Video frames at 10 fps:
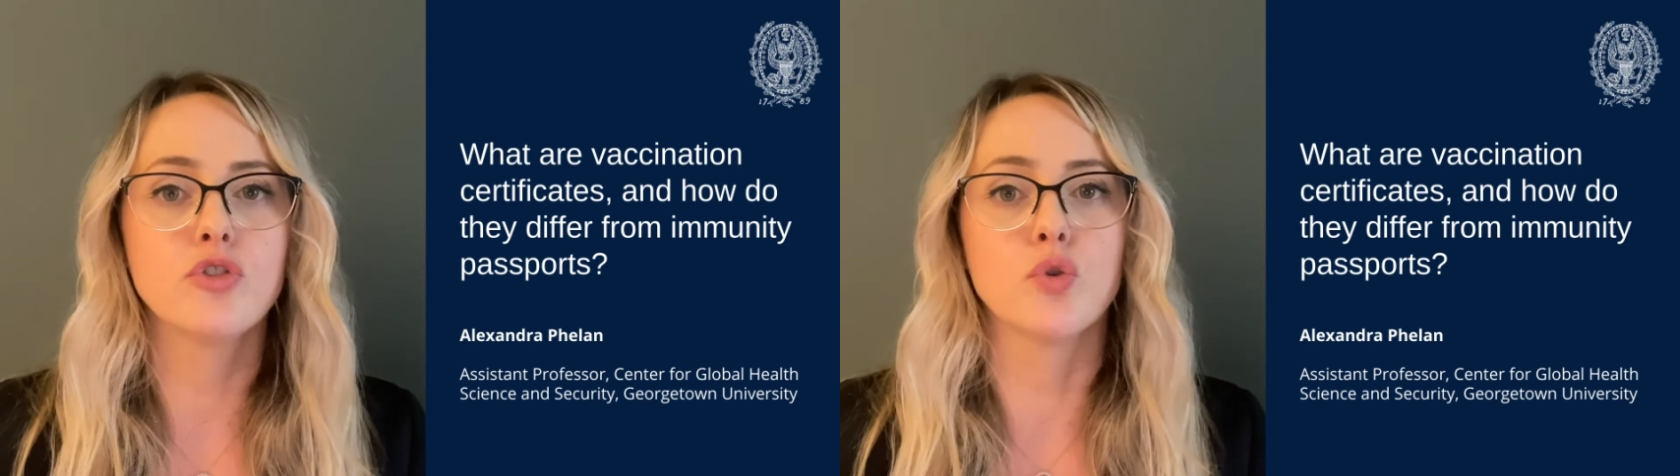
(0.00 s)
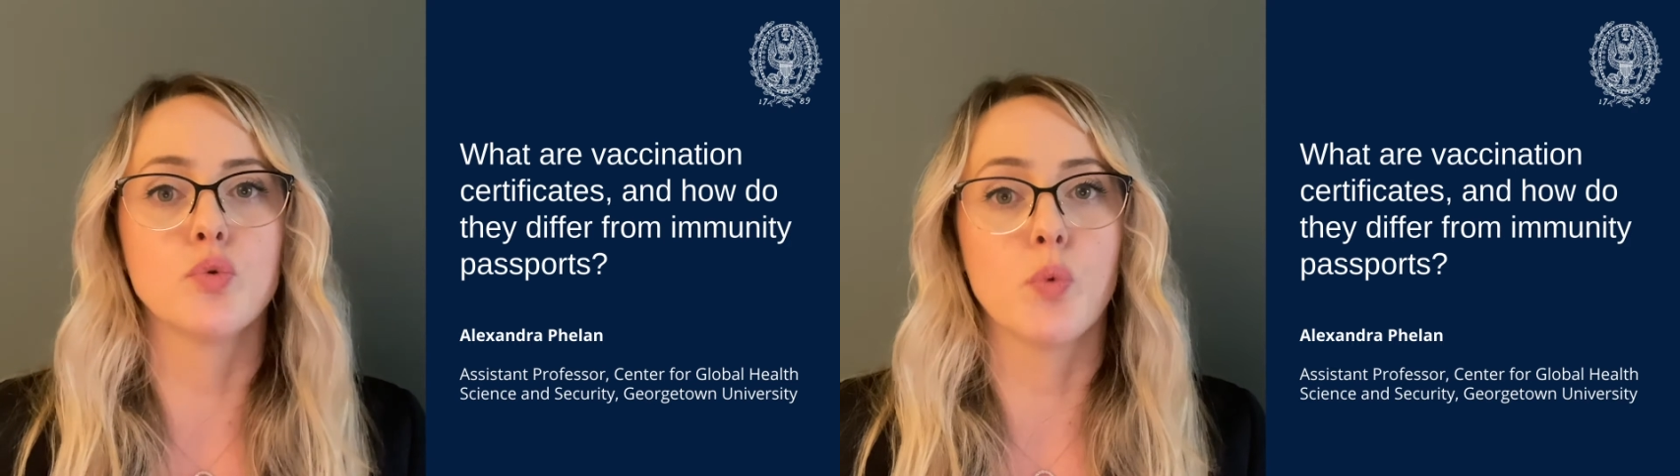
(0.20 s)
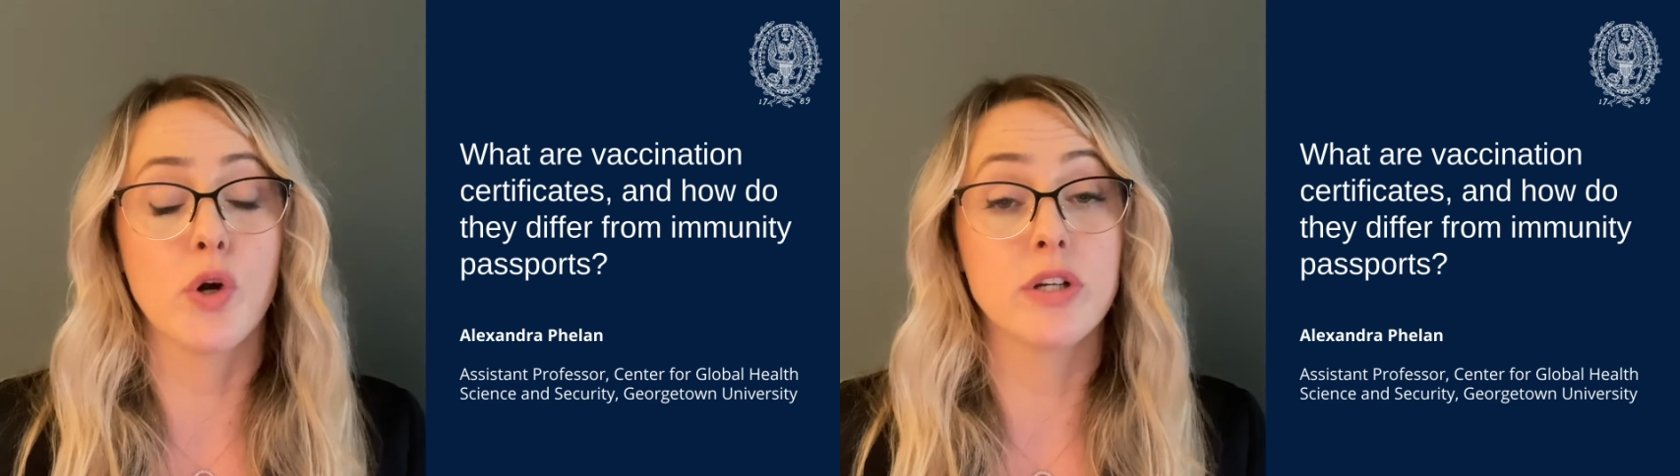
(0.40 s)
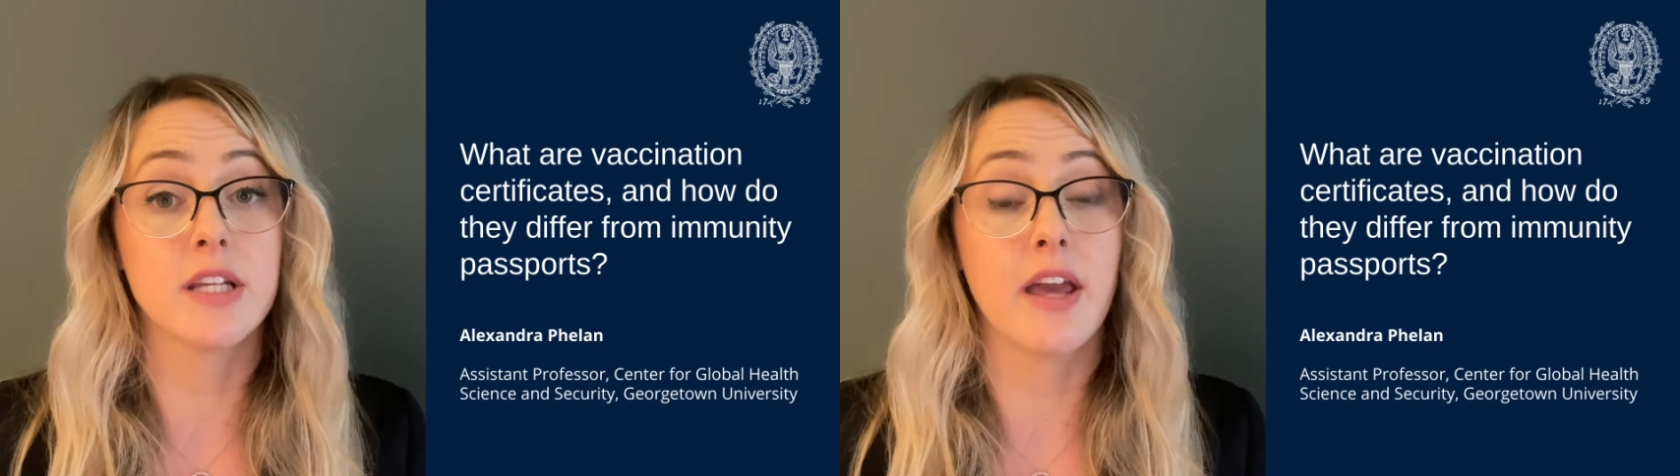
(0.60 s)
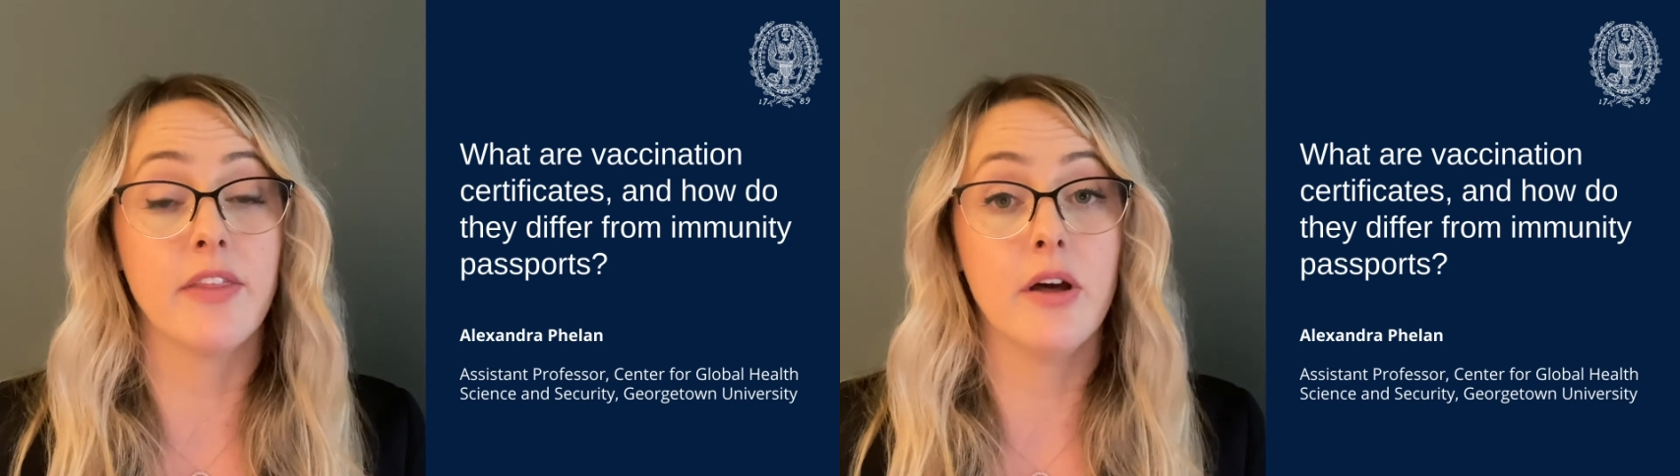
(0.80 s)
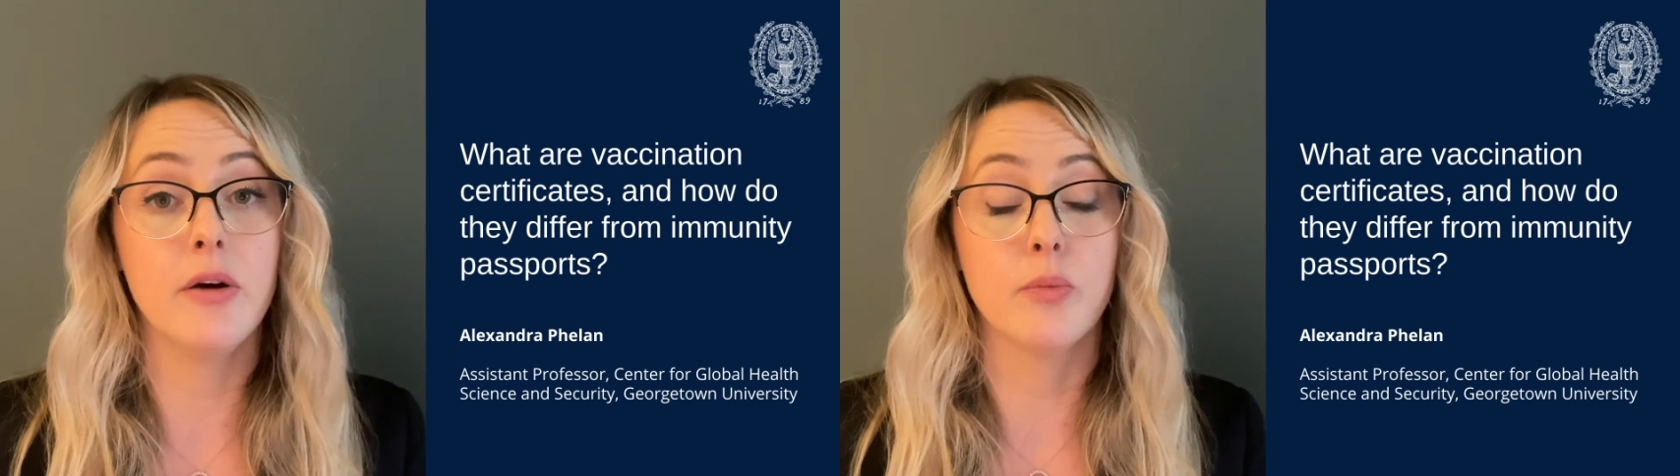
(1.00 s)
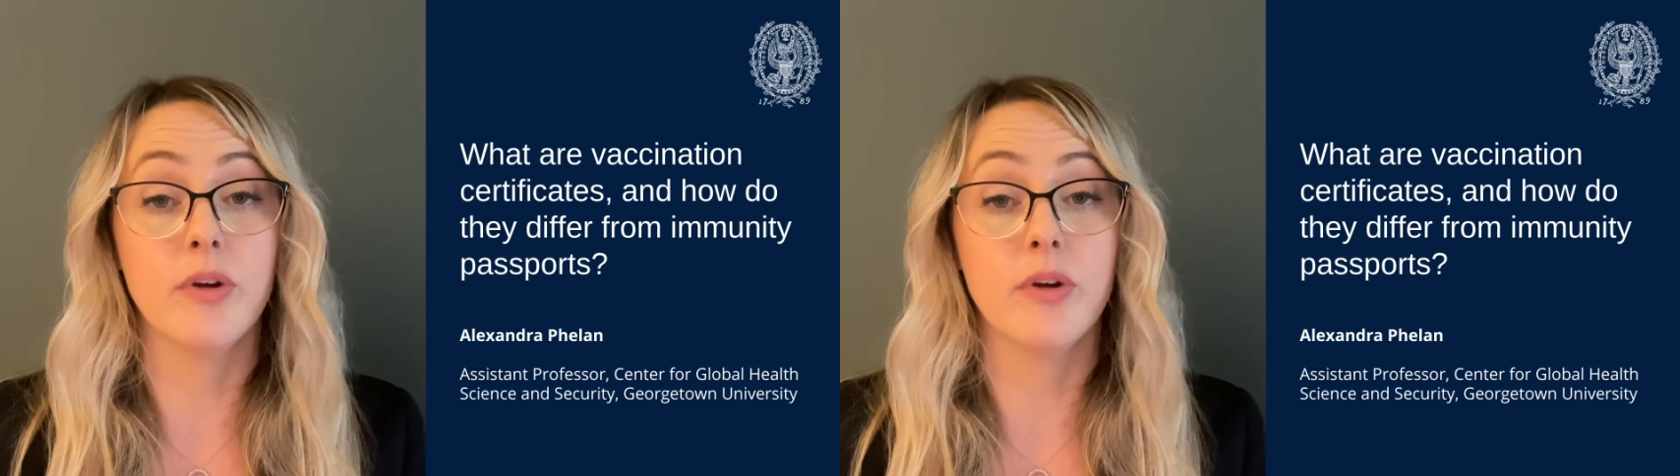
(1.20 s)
should work together